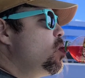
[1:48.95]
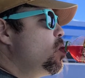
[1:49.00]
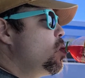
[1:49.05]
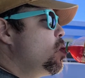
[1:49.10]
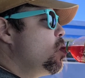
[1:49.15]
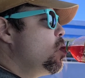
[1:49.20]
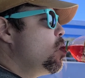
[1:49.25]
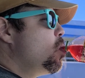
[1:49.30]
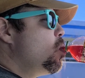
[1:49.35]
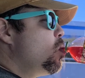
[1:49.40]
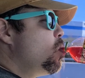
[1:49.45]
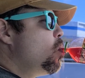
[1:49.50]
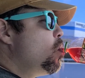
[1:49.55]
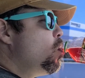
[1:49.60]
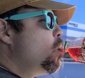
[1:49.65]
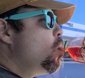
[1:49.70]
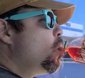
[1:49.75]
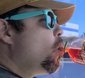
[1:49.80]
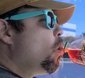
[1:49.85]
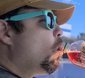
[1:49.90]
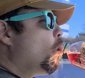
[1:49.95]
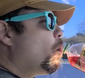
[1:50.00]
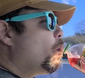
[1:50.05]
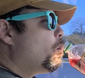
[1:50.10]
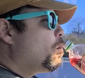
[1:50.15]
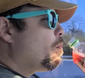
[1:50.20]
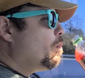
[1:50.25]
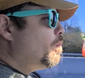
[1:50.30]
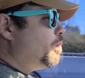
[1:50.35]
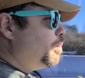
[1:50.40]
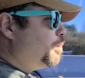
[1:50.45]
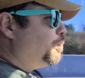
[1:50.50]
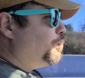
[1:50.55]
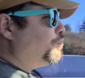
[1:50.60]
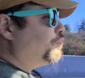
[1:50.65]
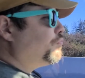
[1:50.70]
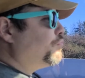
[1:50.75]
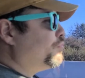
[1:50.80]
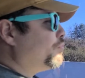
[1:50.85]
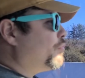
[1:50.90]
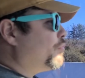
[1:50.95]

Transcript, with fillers: It's just too thick. No.